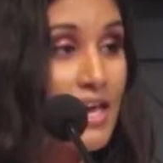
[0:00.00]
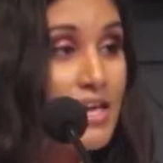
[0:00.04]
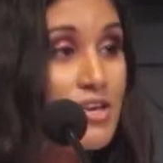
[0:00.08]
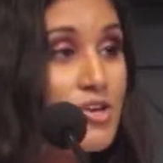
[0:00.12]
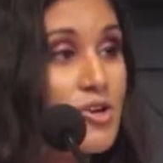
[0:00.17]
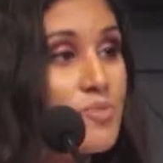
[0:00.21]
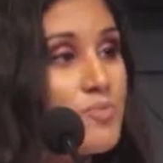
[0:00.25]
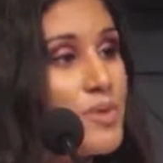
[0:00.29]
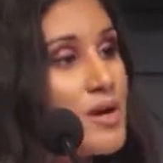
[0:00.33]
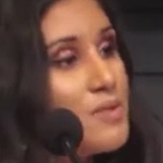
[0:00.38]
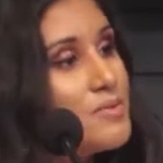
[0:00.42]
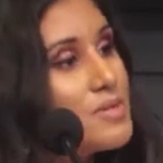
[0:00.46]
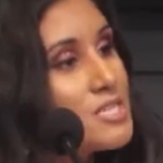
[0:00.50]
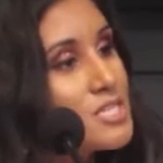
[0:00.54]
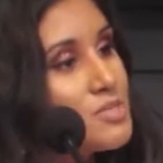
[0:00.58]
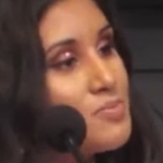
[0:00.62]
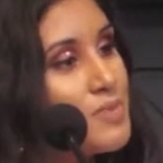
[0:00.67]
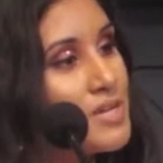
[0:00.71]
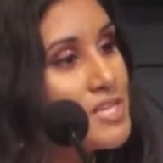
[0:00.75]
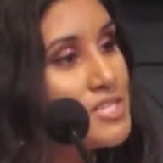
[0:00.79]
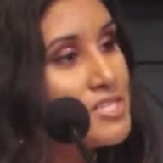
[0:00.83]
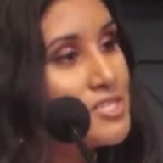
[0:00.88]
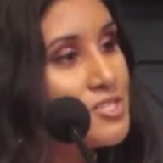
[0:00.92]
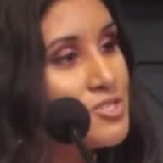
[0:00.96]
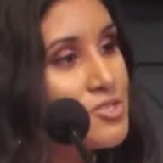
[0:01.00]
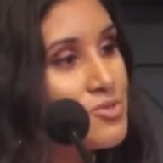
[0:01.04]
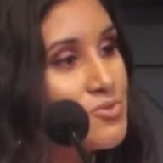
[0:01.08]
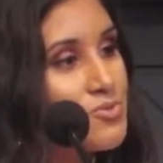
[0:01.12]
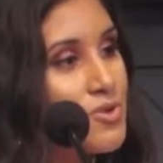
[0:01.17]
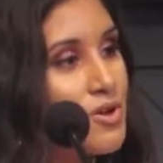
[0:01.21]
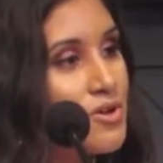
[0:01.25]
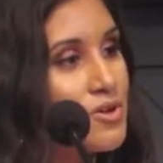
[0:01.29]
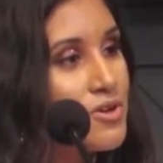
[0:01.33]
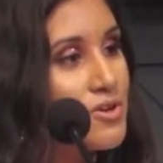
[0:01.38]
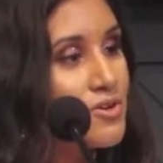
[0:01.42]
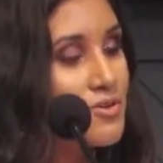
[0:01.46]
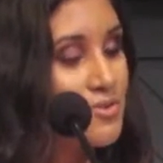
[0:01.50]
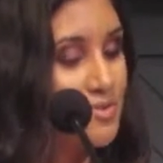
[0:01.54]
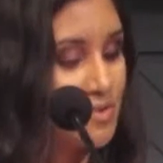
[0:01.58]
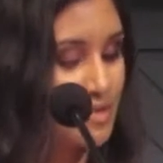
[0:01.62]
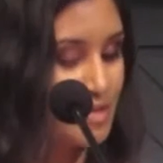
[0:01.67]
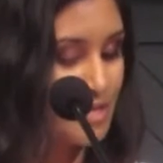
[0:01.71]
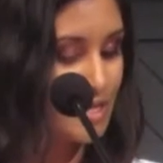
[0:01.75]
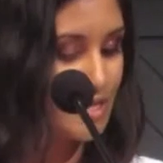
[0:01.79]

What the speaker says: And our public space in Toronto